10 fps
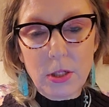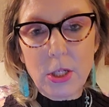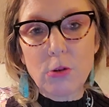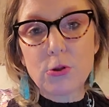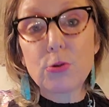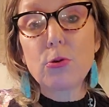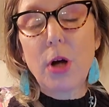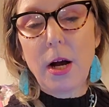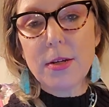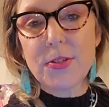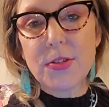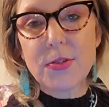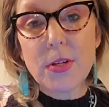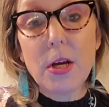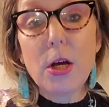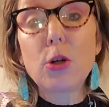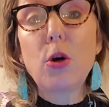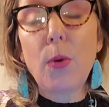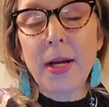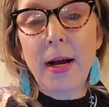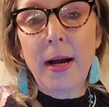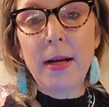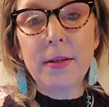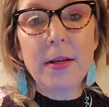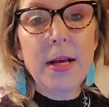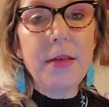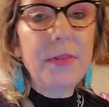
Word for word: you know, true causes going on.